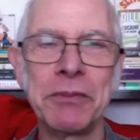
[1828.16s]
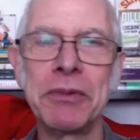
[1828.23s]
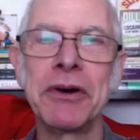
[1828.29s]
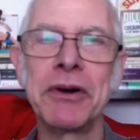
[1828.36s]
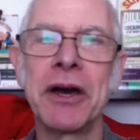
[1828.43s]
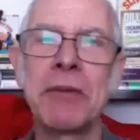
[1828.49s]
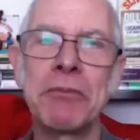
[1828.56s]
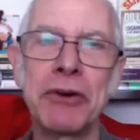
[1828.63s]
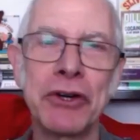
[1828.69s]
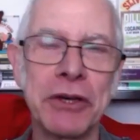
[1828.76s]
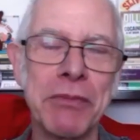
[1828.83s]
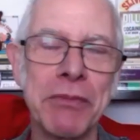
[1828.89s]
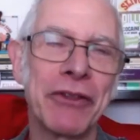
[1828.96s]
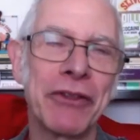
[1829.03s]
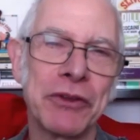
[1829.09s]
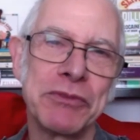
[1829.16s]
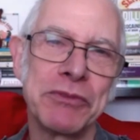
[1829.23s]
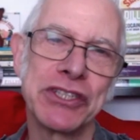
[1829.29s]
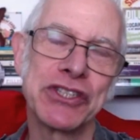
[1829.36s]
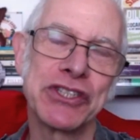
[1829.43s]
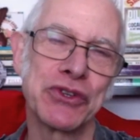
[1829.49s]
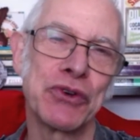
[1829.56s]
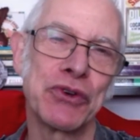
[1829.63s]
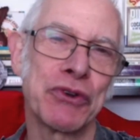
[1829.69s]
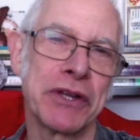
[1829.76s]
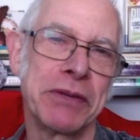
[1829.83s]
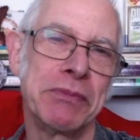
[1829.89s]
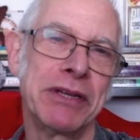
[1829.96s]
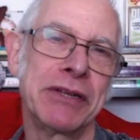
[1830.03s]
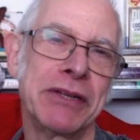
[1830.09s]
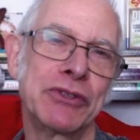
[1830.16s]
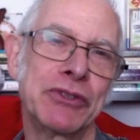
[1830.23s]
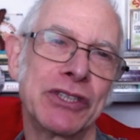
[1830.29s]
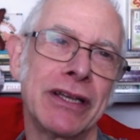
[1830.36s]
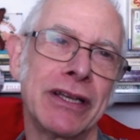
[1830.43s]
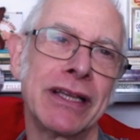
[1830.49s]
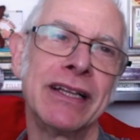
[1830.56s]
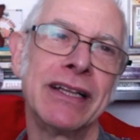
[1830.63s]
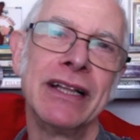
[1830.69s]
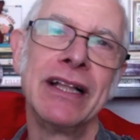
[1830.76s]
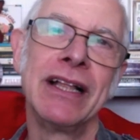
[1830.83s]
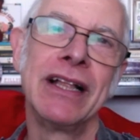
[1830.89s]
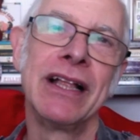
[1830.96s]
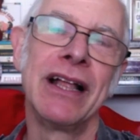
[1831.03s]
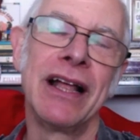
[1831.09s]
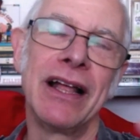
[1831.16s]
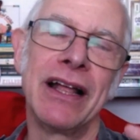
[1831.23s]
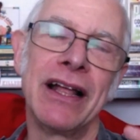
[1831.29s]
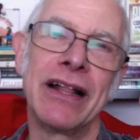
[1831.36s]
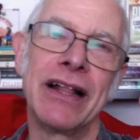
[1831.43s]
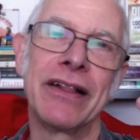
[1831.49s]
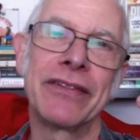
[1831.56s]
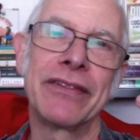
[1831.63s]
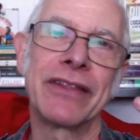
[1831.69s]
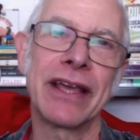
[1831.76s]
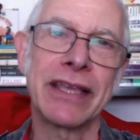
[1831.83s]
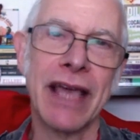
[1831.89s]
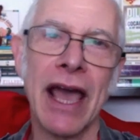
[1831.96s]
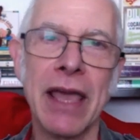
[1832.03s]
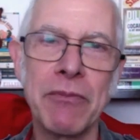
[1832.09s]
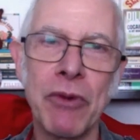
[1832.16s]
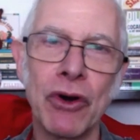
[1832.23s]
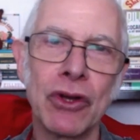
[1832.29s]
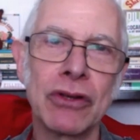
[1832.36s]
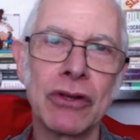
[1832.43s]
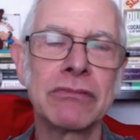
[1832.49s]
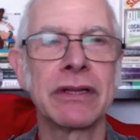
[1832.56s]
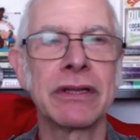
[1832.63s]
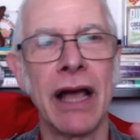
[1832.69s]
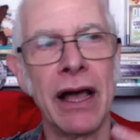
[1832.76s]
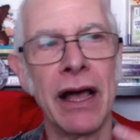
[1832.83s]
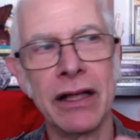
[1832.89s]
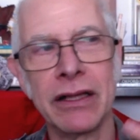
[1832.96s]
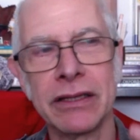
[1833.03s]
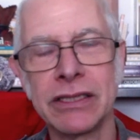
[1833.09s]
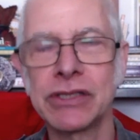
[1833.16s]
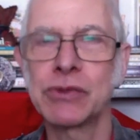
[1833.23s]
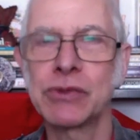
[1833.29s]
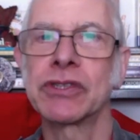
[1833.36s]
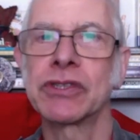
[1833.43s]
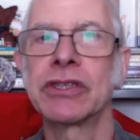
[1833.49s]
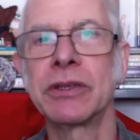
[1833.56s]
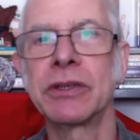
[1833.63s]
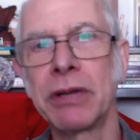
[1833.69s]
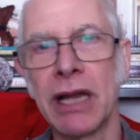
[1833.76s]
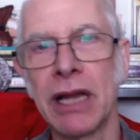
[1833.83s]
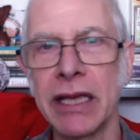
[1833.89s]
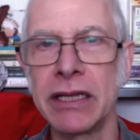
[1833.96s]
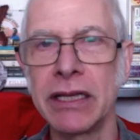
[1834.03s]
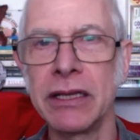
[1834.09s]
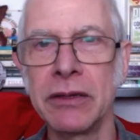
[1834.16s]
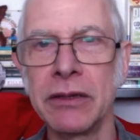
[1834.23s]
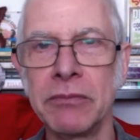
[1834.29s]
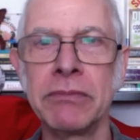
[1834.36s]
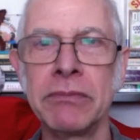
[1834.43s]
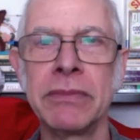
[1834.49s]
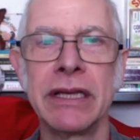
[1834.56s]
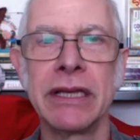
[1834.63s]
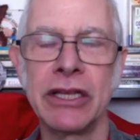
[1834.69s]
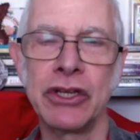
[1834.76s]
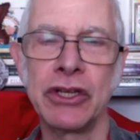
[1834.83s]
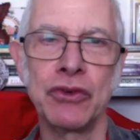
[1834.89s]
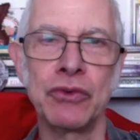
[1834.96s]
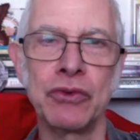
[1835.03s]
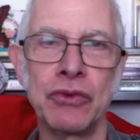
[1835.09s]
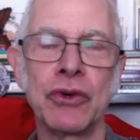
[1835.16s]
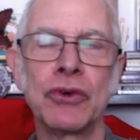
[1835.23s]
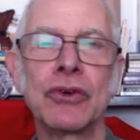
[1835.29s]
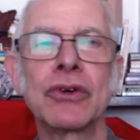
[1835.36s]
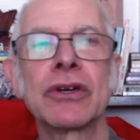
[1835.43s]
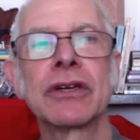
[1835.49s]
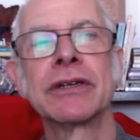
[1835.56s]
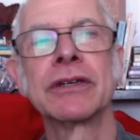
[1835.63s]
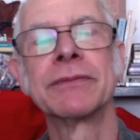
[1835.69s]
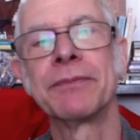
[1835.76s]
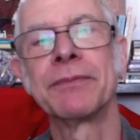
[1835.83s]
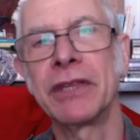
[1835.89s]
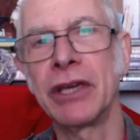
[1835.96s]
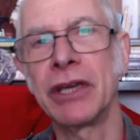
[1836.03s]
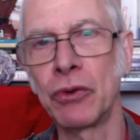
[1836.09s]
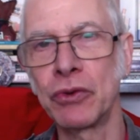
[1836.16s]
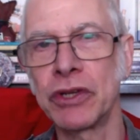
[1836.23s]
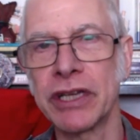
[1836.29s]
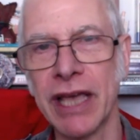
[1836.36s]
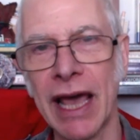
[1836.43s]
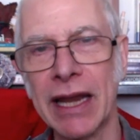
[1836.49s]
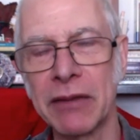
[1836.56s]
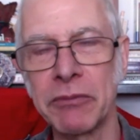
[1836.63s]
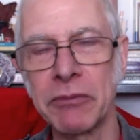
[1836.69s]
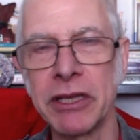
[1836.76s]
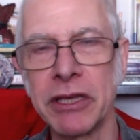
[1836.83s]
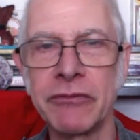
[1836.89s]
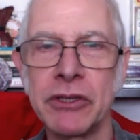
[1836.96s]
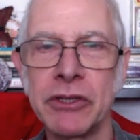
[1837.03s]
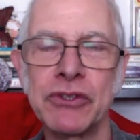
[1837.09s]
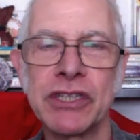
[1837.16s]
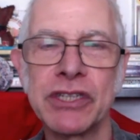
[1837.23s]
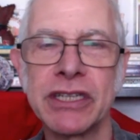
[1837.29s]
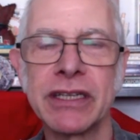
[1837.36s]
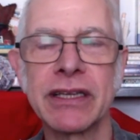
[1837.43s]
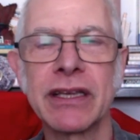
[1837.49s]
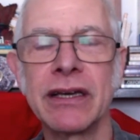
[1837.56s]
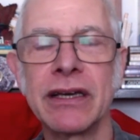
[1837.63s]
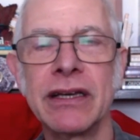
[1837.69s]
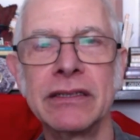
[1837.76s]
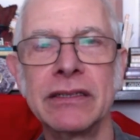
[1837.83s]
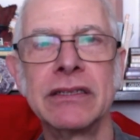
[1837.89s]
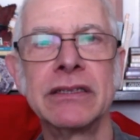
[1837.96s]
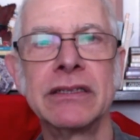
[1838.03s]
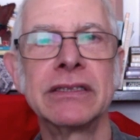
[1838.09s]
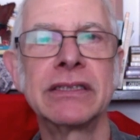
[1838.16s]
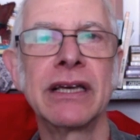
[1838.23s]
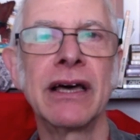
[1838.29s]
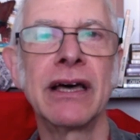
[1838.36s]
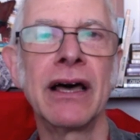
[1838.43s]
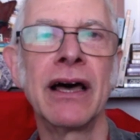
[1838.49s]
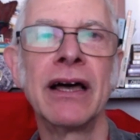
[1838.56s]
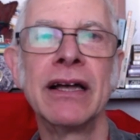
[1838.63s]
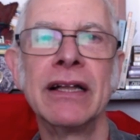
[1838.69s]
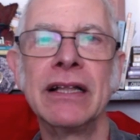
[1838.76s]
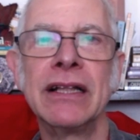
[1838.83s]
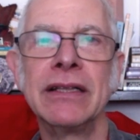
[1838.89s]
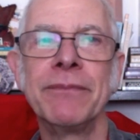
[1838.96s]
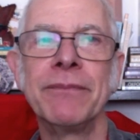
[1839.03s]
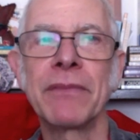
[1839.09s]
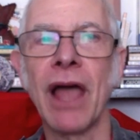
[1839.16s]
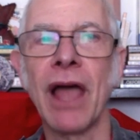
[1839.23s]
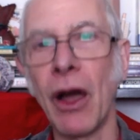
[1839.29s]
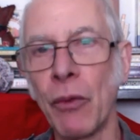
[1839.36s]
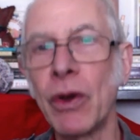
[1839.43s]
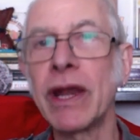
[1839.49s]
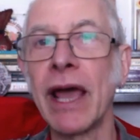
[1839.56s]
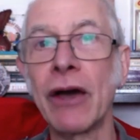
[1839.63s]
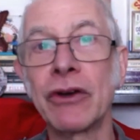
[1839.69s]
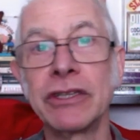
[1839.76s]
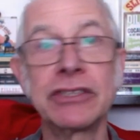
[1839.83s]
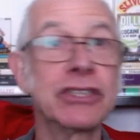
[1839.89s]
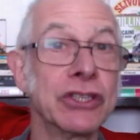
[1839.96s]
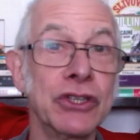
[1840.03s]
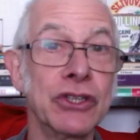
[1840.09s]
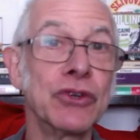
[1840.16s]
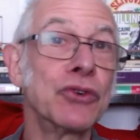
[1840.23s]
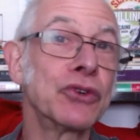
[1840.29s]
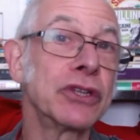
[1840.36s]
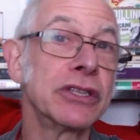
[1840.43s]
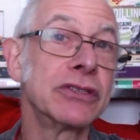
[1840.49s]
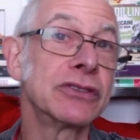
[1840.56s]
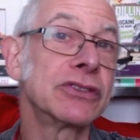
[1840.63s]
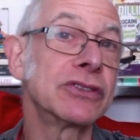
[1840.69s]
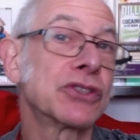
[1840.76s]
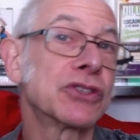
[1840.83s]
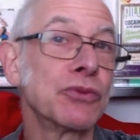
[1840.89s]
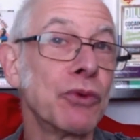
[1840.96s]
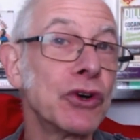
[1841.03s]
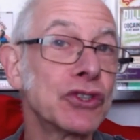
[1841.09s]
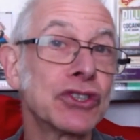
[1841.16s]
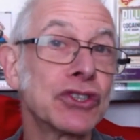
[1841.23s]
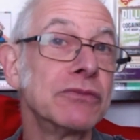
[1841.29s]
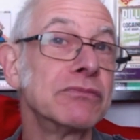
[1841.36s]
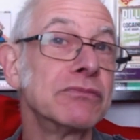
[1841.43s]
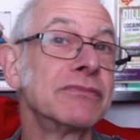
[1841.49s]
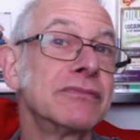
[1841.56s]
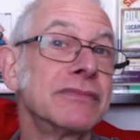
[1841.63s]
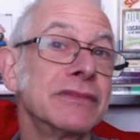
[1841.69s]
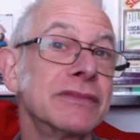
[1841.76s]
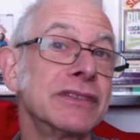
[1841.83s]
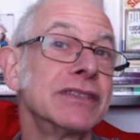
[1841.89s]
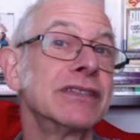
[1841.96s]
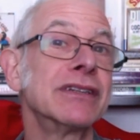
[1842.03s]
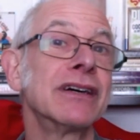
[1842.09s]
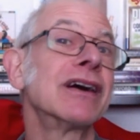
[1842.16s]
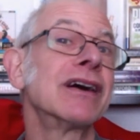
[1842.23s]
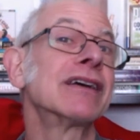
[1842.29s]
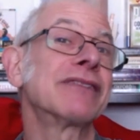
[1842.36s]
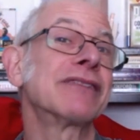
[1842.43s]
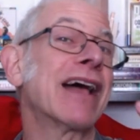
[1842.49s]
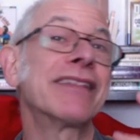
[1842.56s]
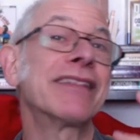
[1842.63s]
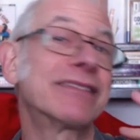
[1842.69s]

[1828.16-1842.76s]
book about them, this story, but it was like they came on. This was at the Palladium in New York, the old Academy of Music, and I went out into the audience to watch them, and